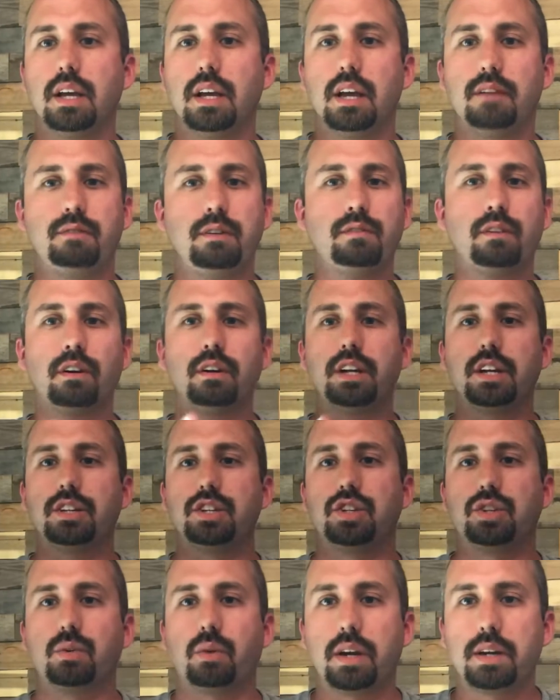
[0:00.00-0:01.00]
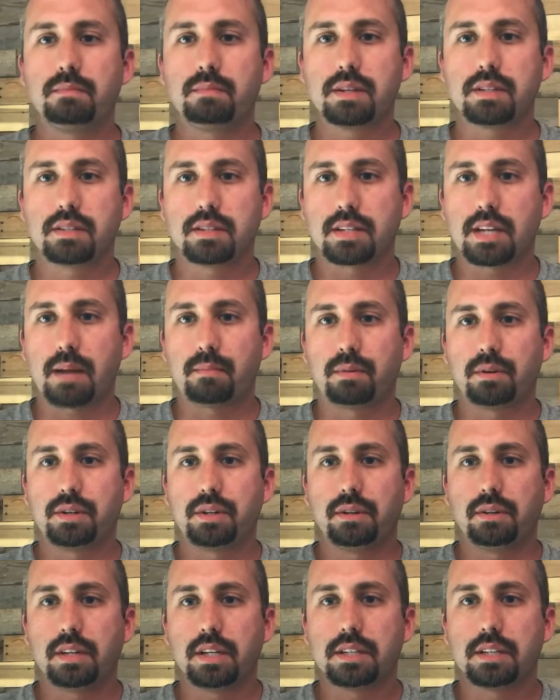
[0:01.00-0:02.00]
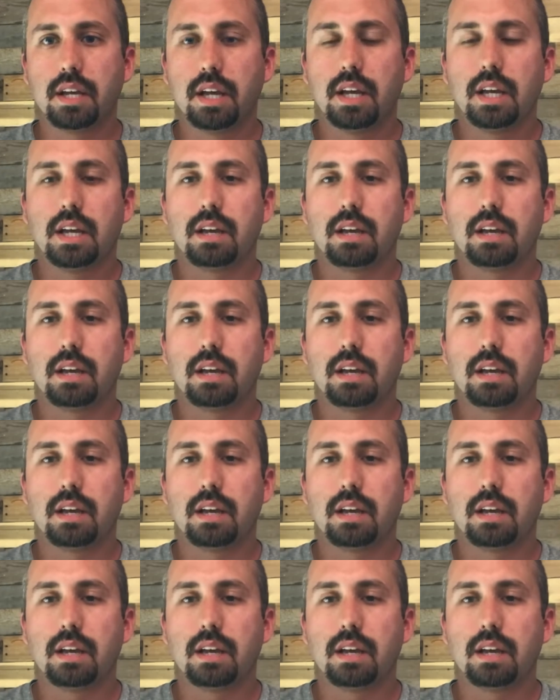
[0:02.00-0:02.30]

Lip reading: if you've already joined business opportunities,